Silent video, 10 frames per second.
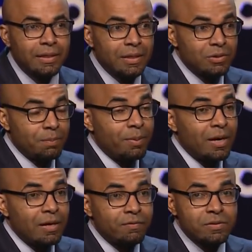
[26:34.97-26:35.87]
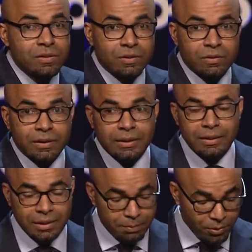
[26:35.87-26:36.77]
It's a powerful story,
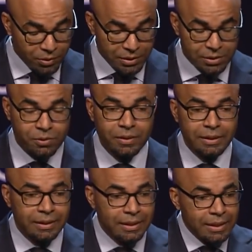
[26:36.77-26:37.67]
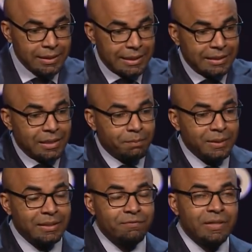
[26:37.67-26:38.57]
an important story that ended up
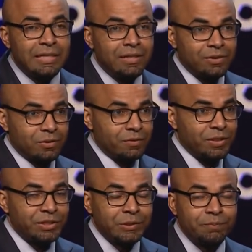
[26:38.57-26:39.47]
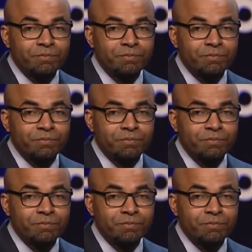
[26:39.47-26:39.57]
being really controversial.